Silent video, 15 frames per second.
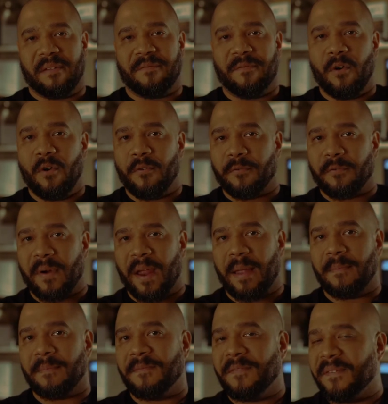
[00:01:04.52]
full
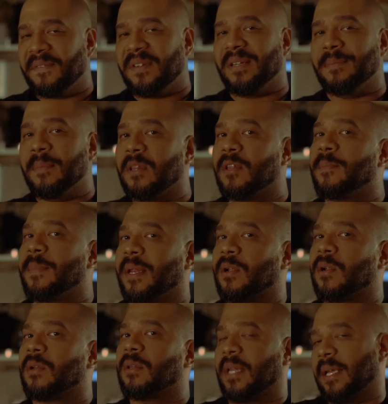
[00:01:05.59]
frame
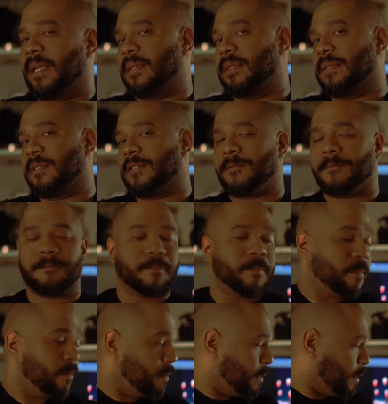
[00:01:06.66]
50mm lens.
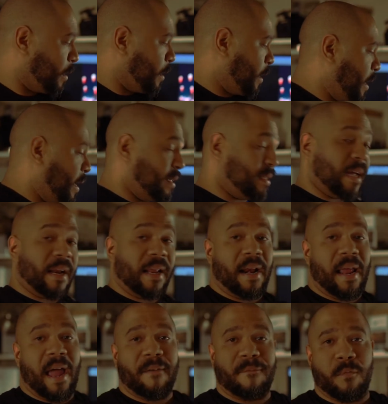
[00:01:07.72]
It's got an
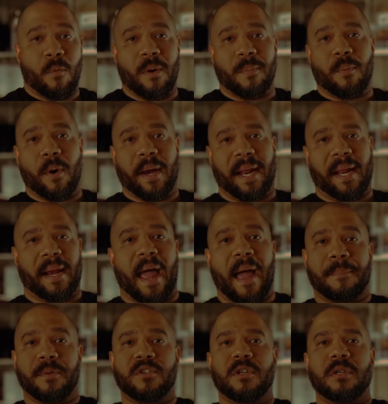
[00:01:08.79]
f1.8
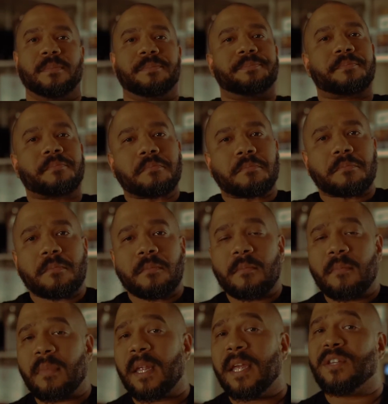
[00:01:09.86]
aperture.
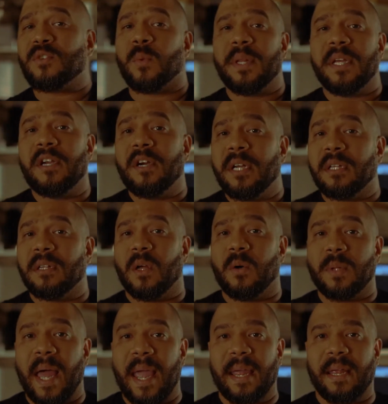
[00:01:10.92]
It's really good in low
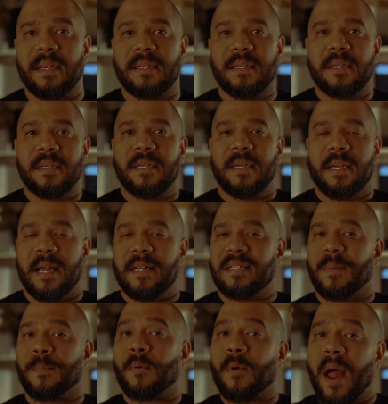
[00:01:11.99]
light. It's
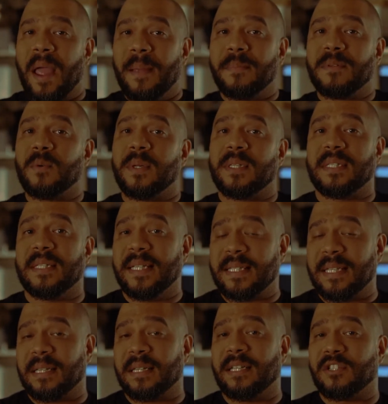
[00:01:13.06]
a prime, so it's
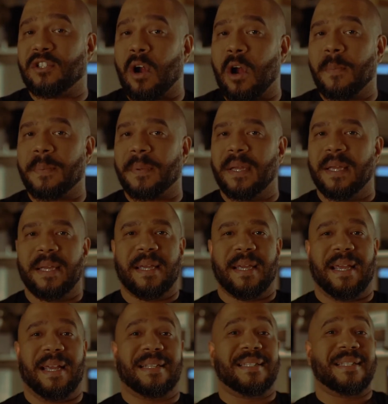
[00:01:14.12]
decently sharp.
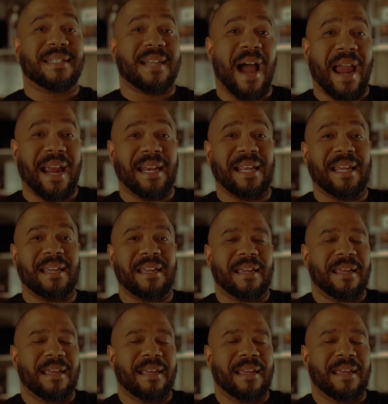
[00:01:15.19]
It's tiny,